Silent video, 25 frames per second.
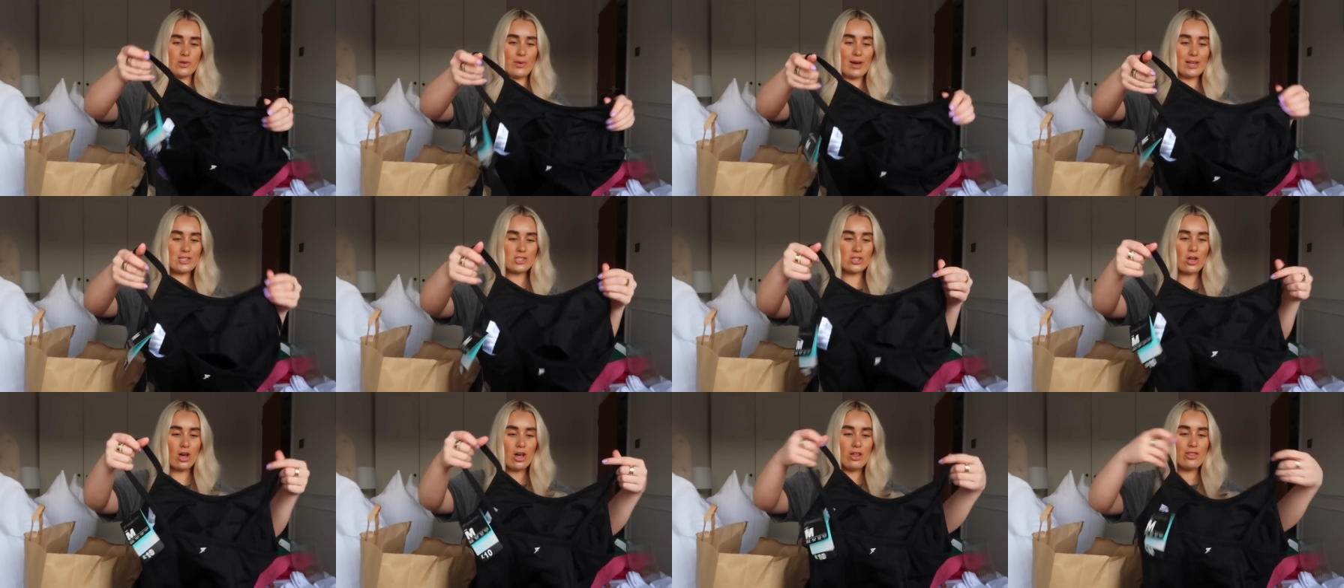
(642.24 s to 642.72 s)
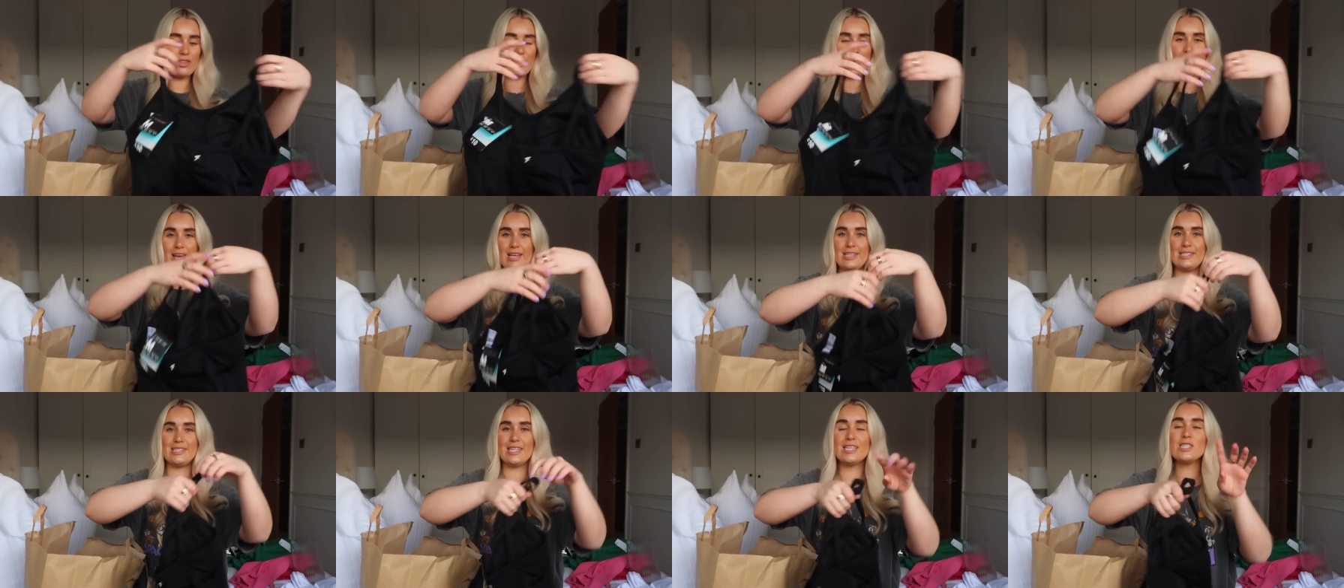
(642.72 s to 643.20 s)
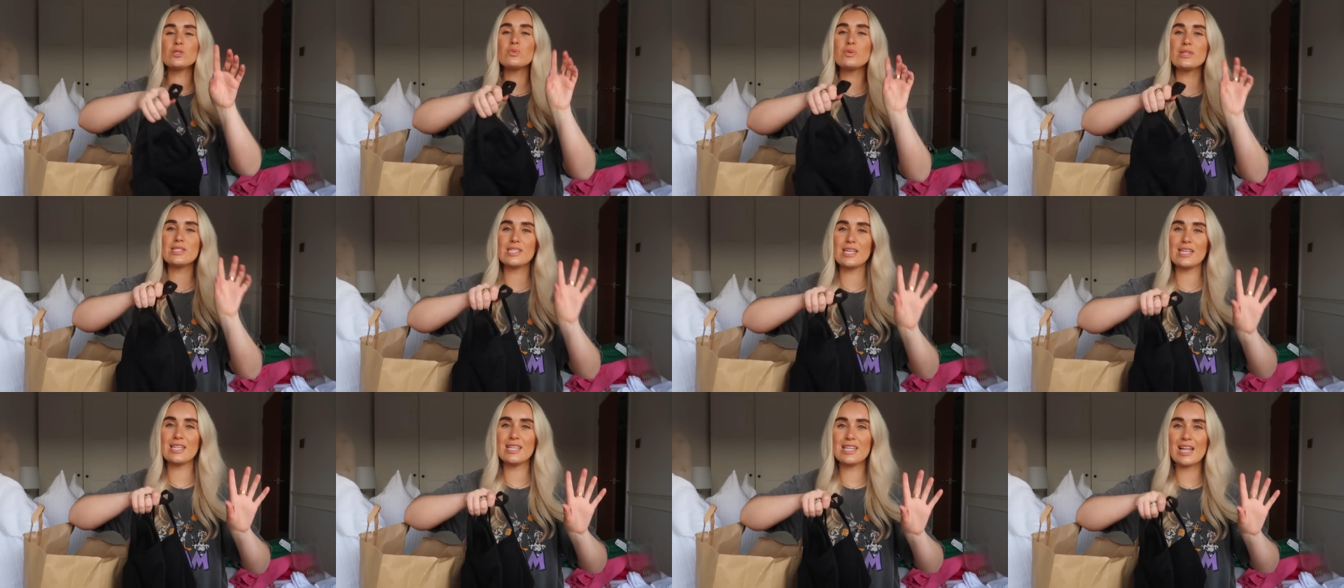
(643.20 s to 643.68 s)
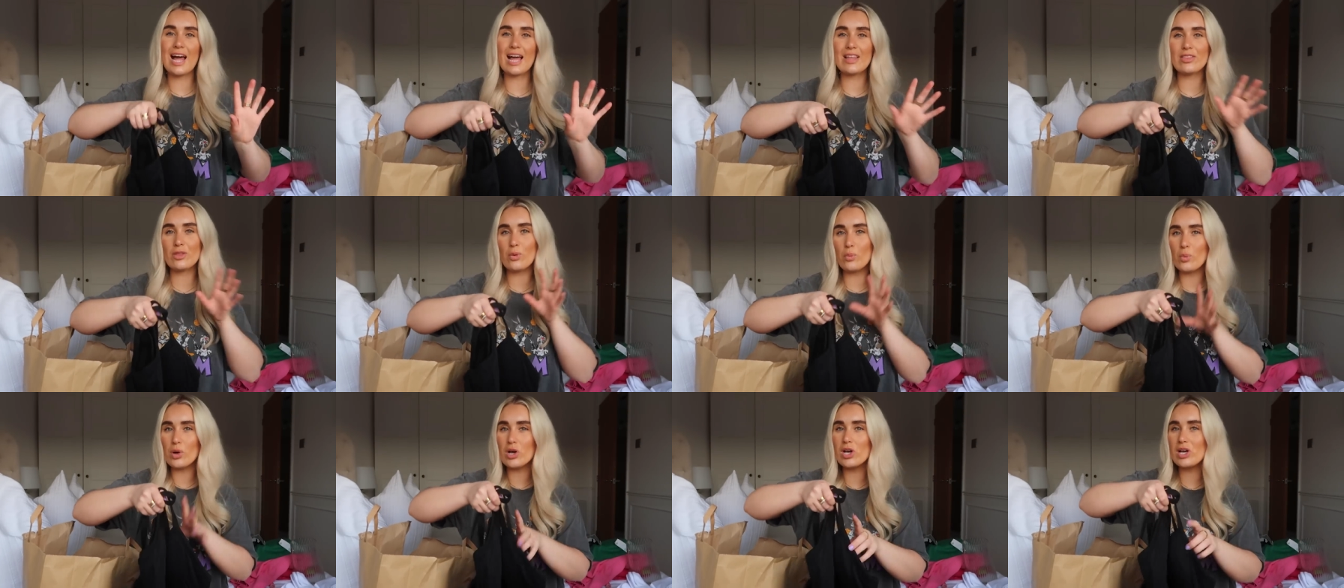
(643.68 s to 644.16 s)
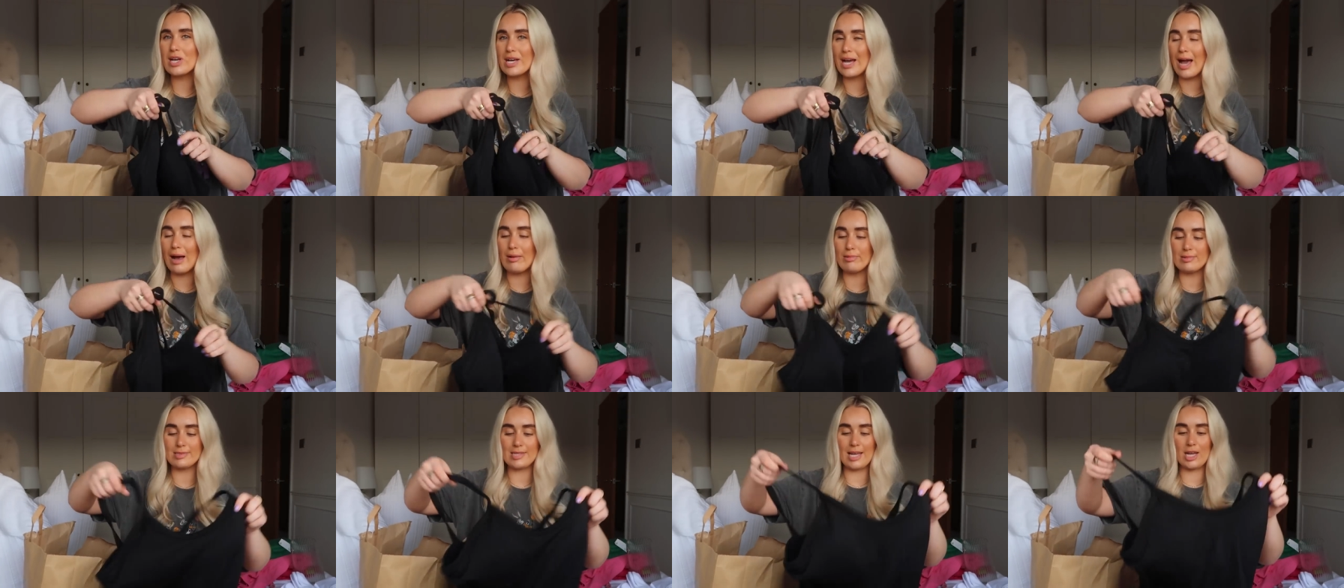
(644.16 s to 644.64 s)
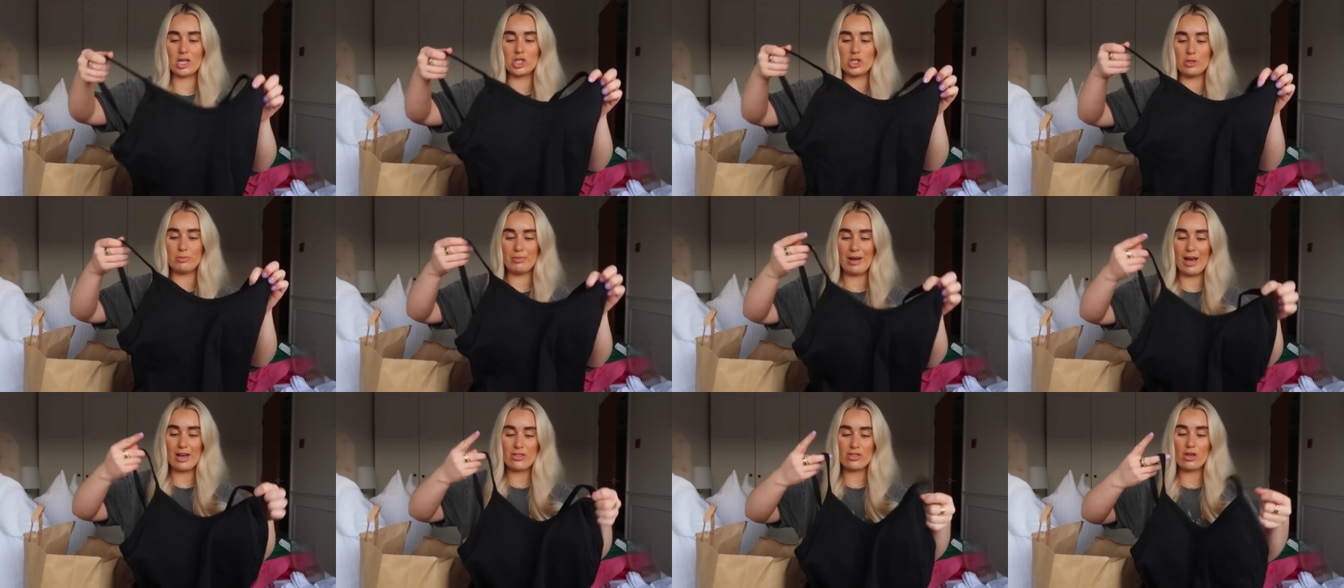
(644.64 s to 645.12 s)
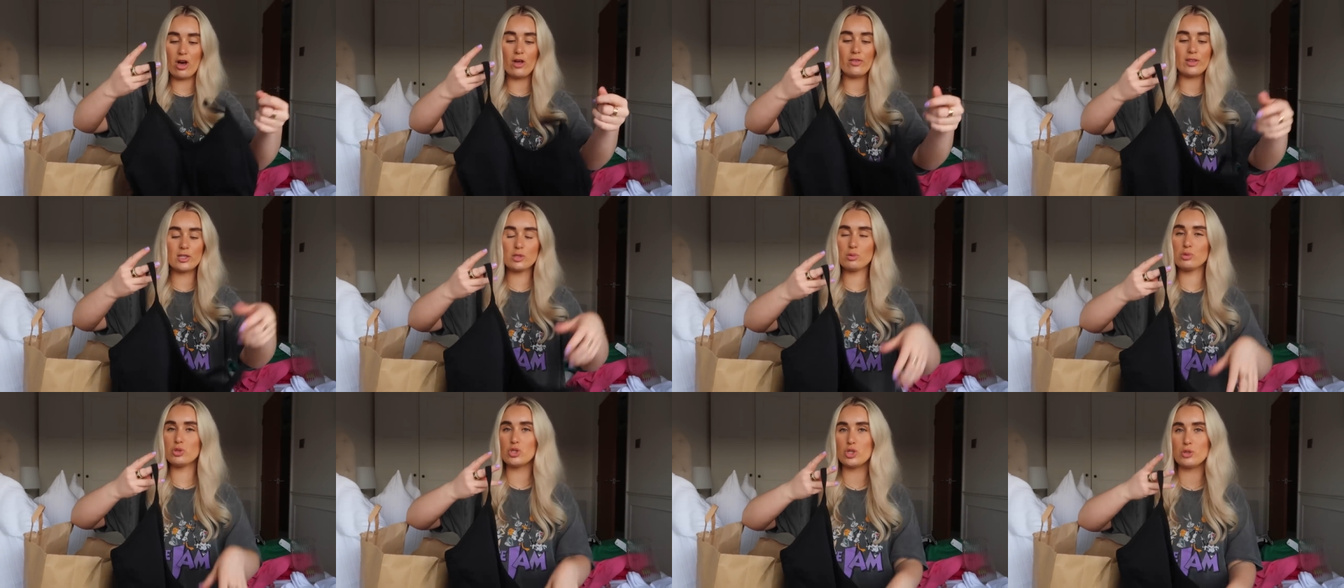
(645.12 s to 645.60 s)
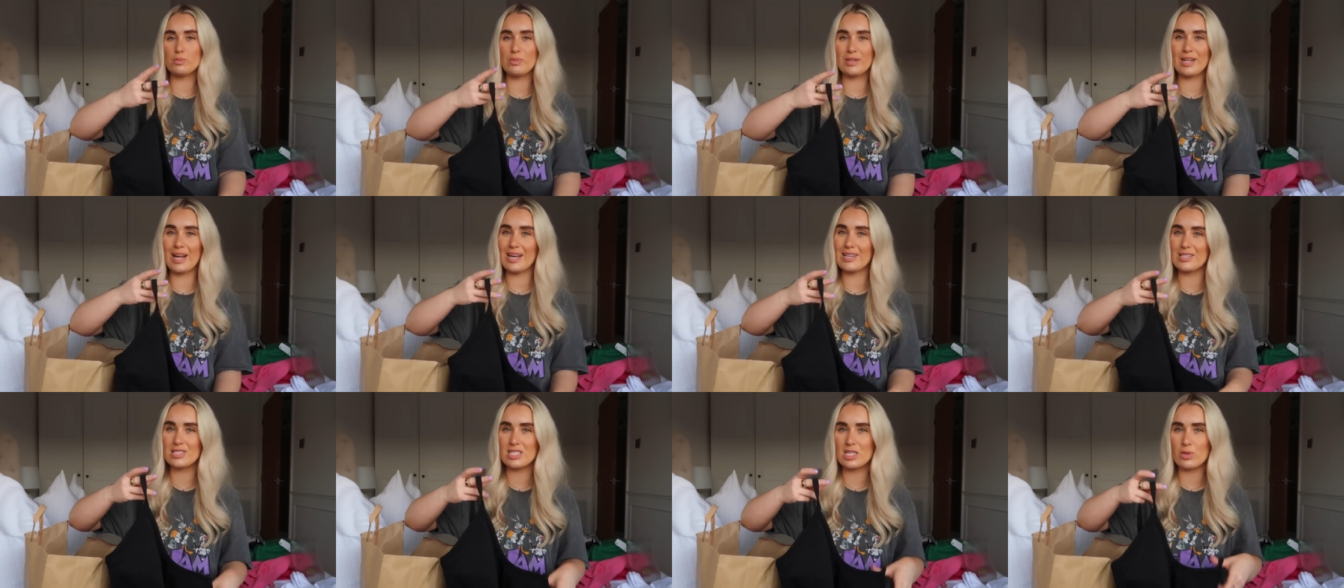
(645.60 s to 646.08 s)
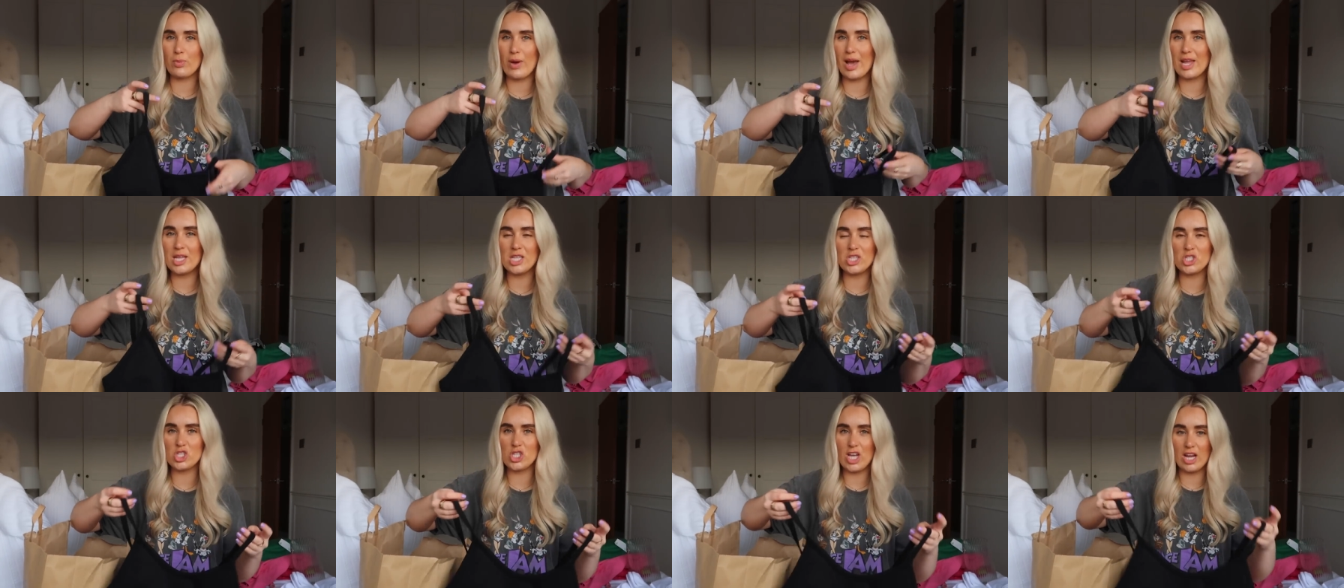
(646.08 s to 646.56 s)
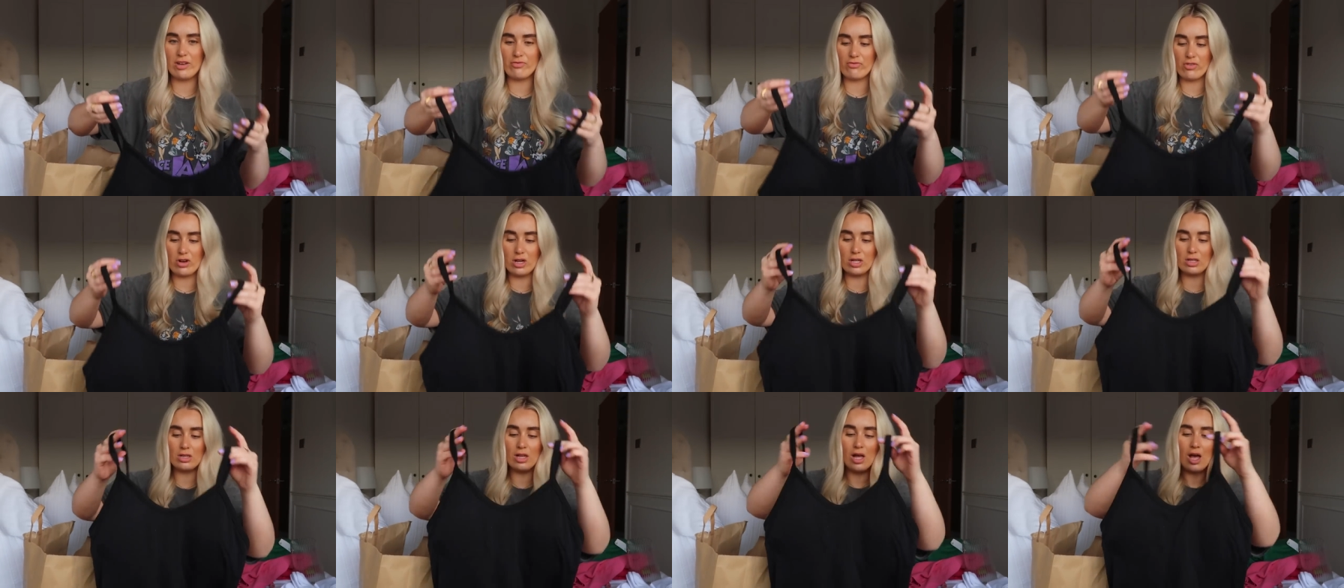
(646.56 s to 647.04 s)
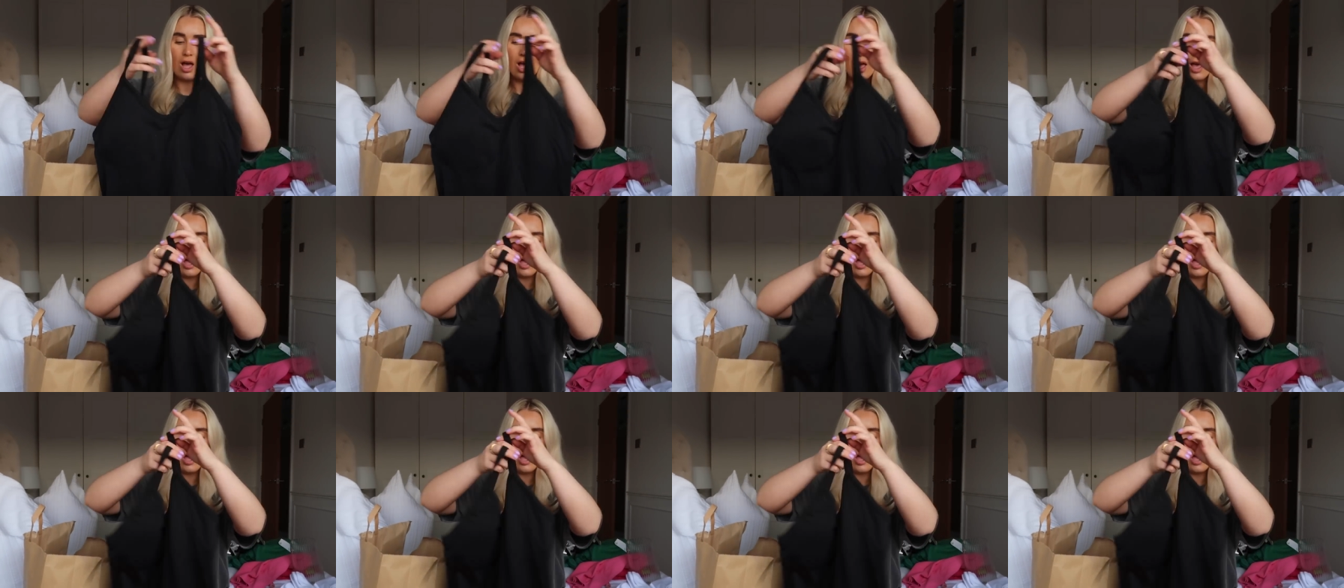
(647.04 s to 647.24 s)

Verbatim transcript: so I saw this, this was in like the workout section but I thought this would just be nice to wear in general.